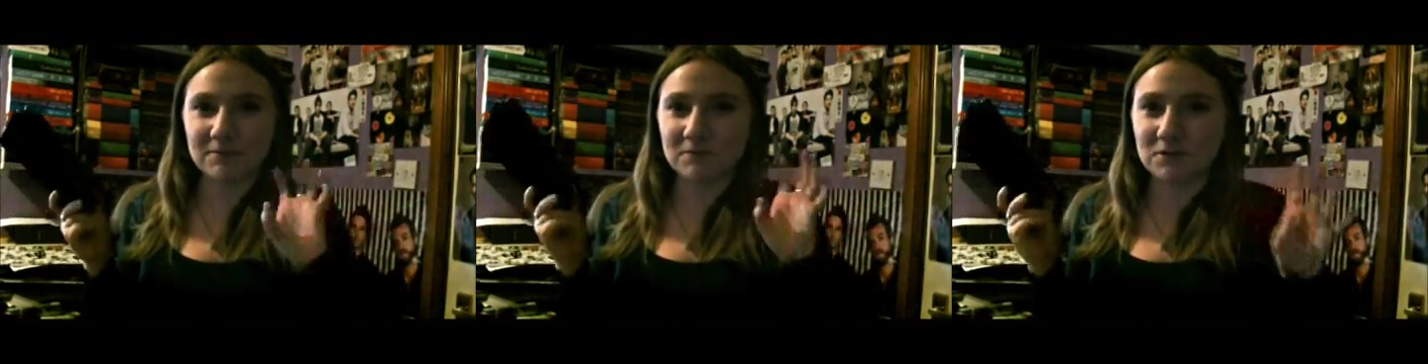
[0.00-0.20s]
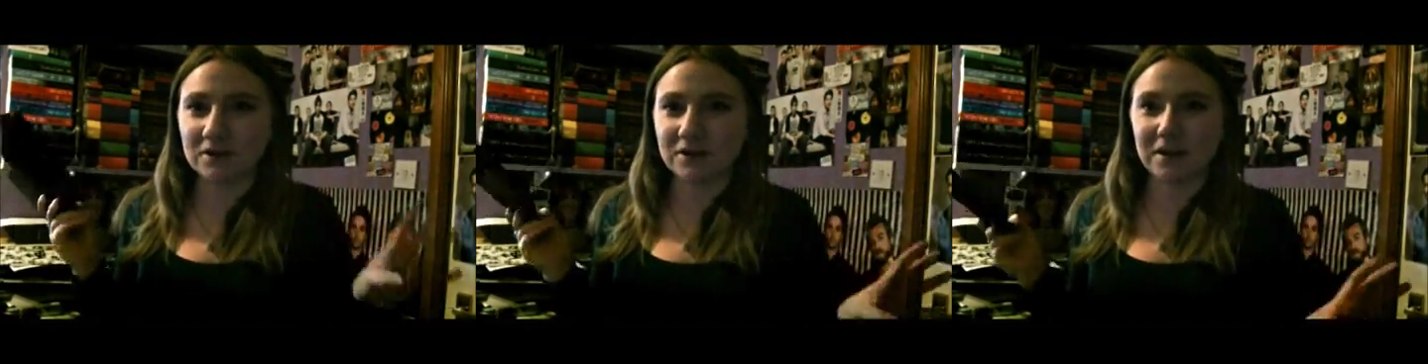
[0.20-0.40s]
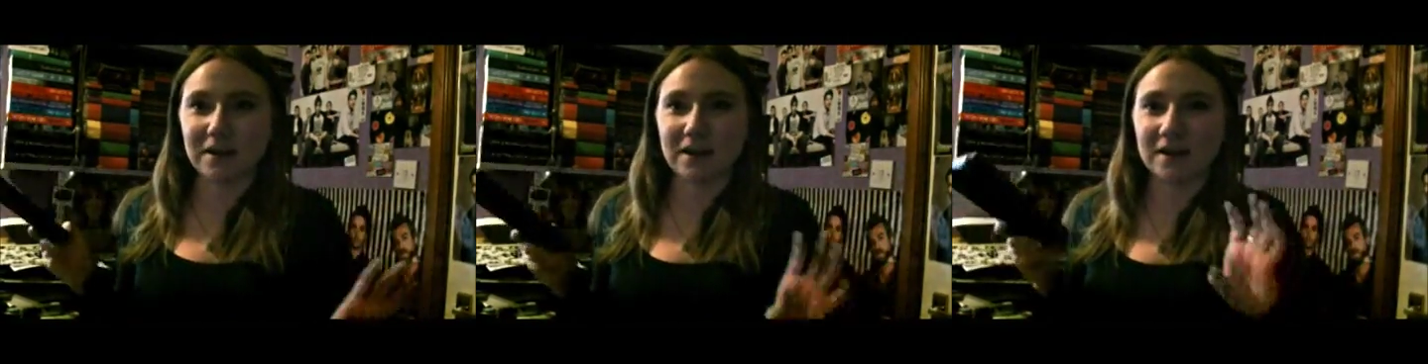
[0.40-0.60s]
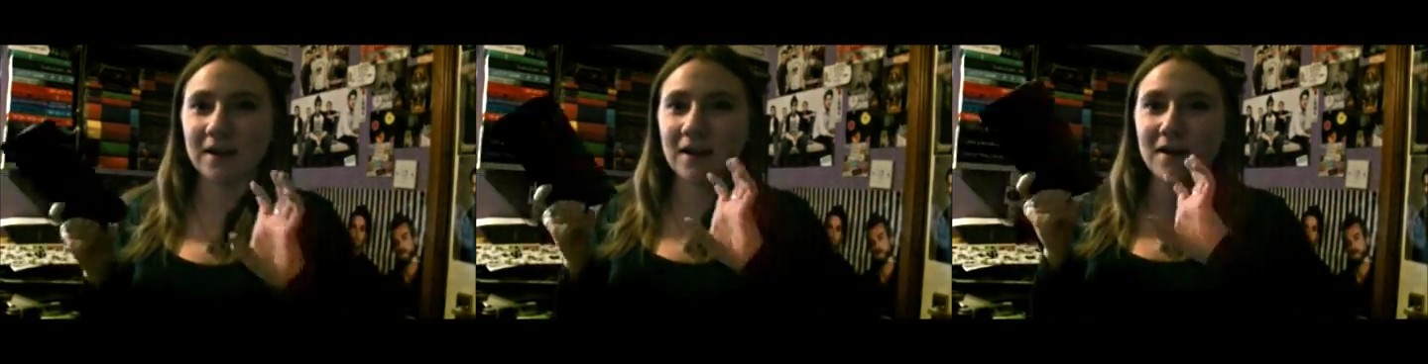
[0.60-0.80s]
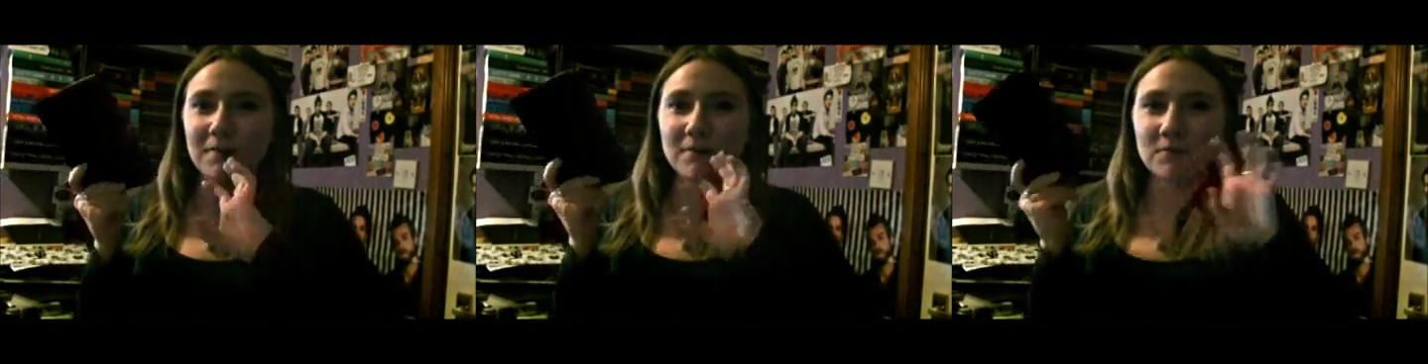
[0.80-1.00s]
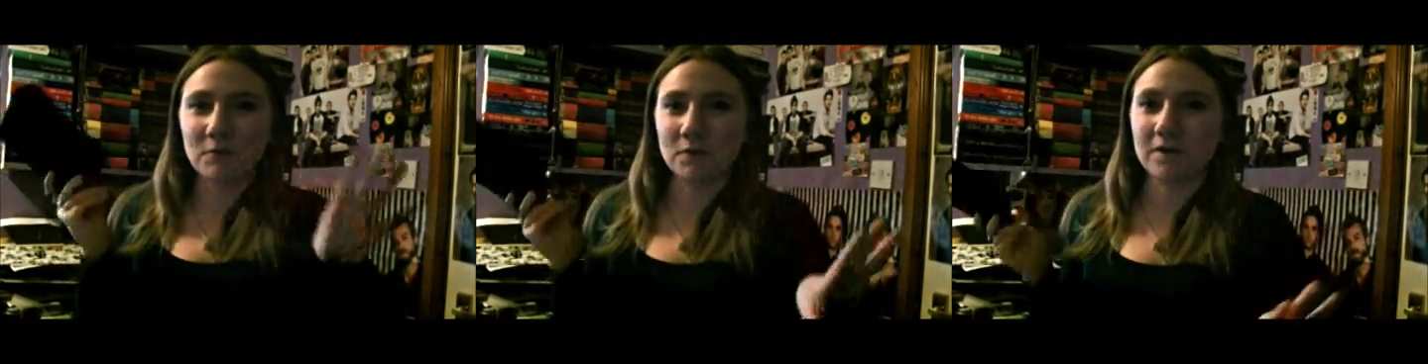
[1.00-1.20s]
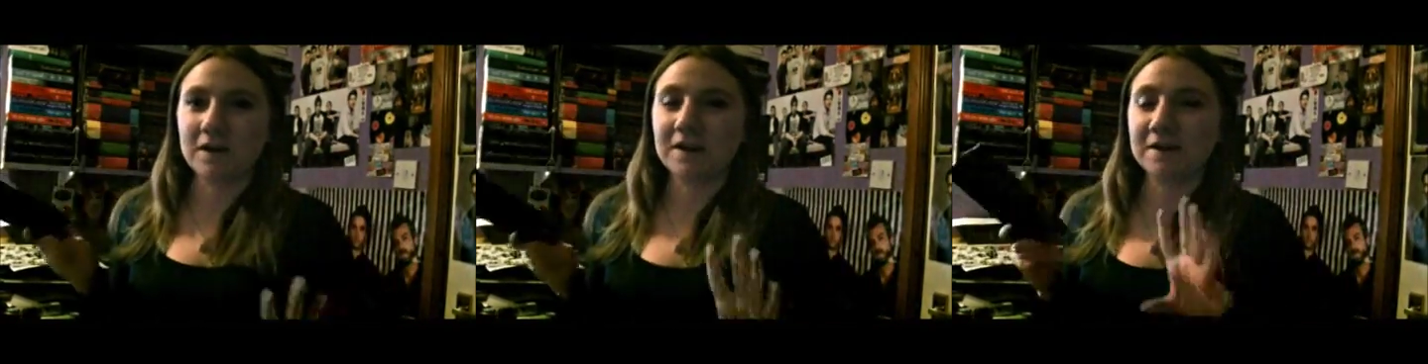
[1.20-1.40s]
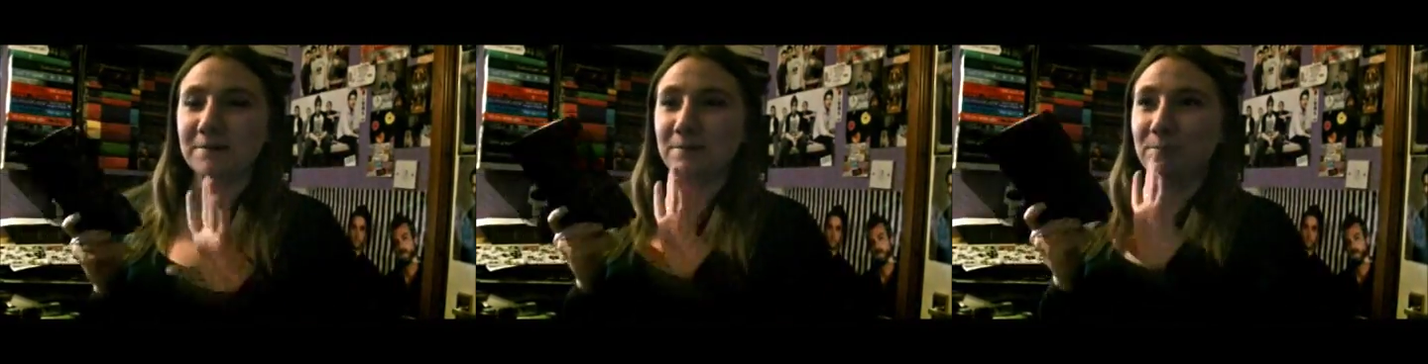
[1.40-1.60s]
music,
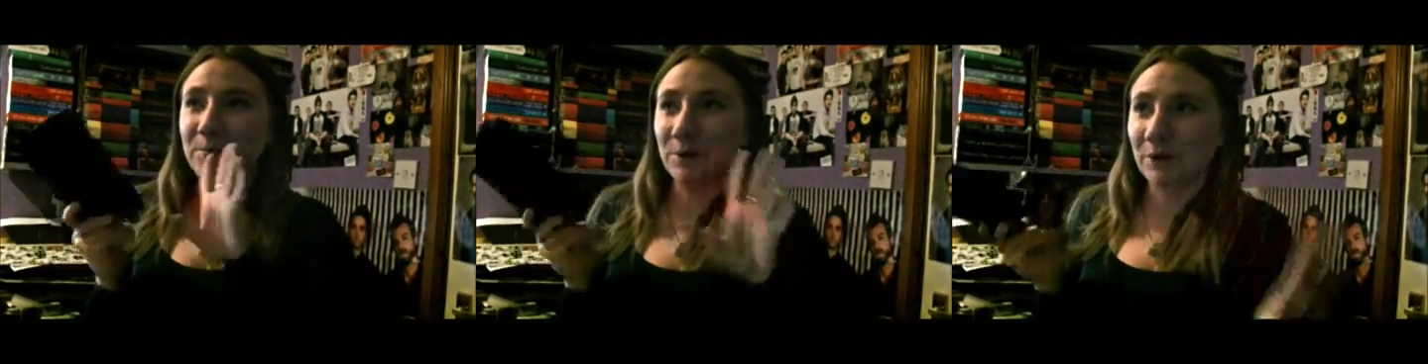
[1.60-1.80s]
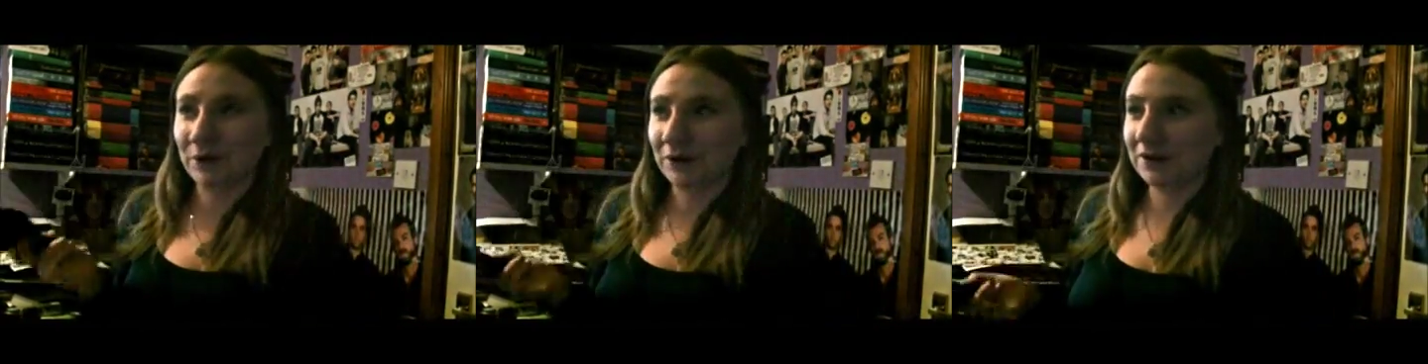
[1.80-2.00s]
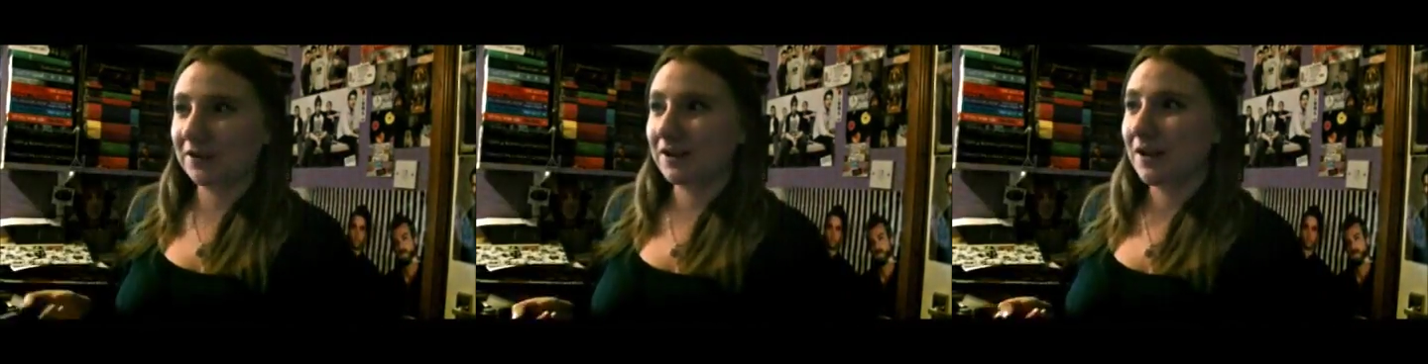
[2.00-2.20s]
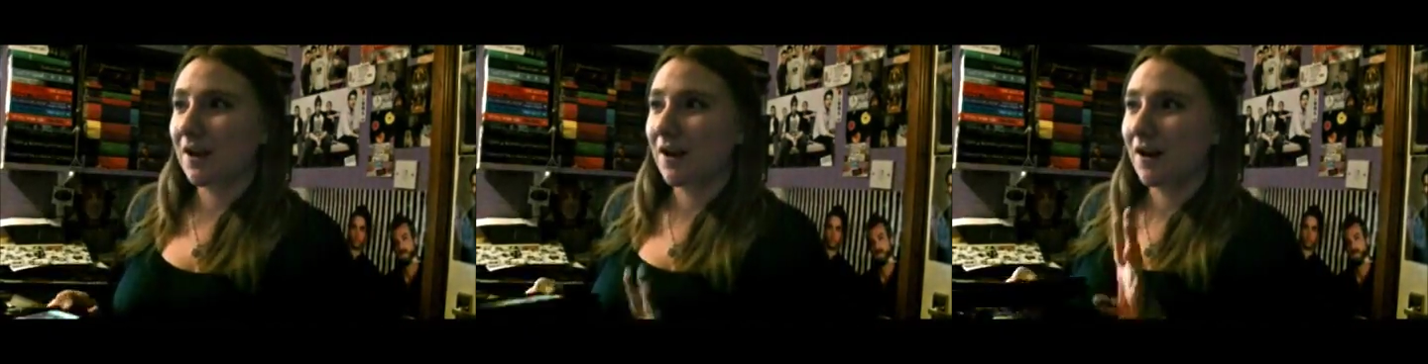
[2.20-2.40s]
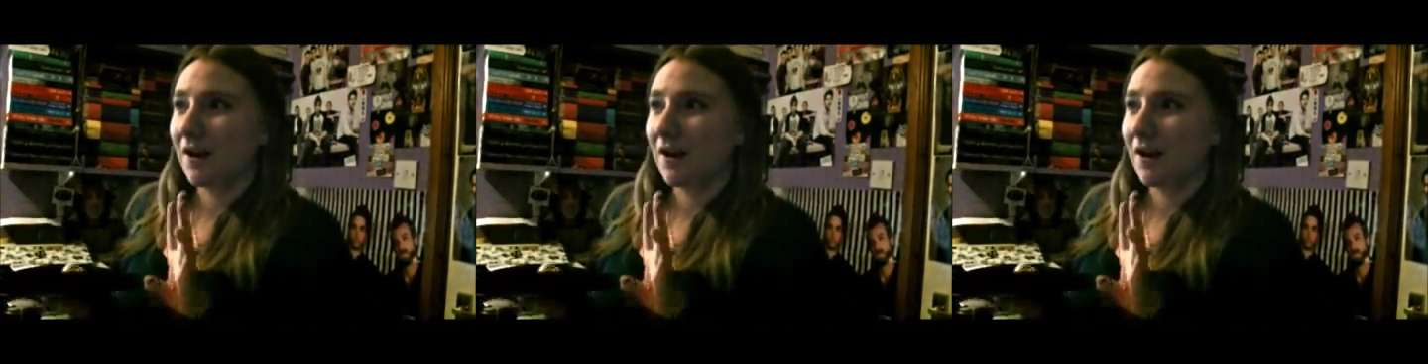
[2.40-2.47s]
movies, books,